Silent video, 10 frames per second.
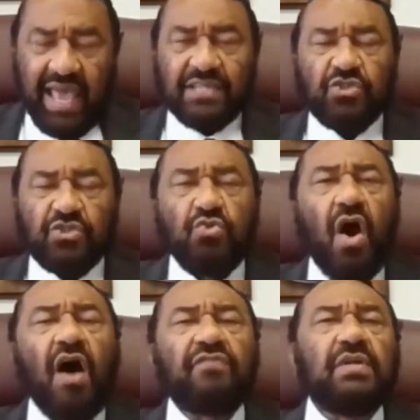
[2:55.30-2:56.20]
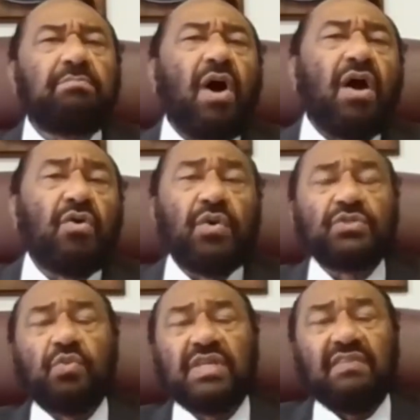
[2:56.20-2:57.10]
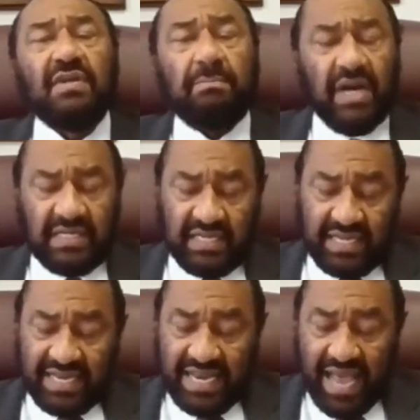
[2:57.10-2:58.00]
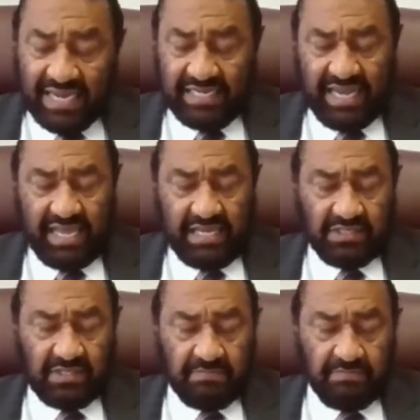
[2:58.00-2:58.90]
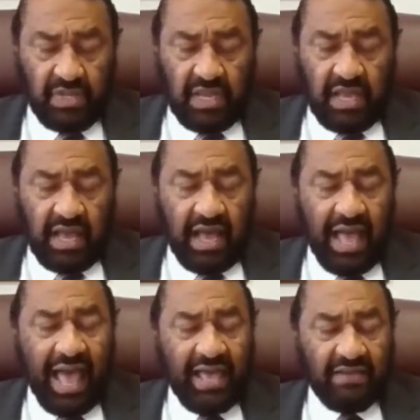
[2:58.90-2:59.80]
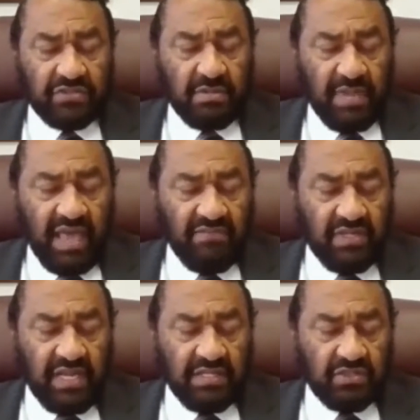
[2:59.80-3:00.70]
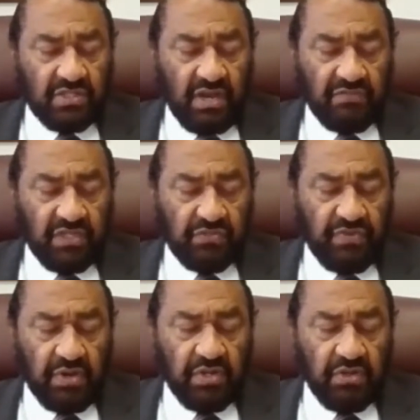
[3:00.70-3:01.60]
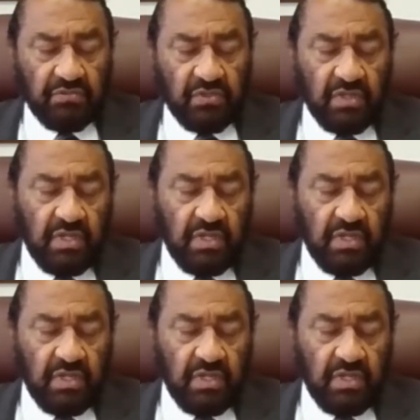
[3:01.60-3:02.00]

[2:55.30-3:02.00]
And too often borrowers were given but 90 days. I have some evidence of this failure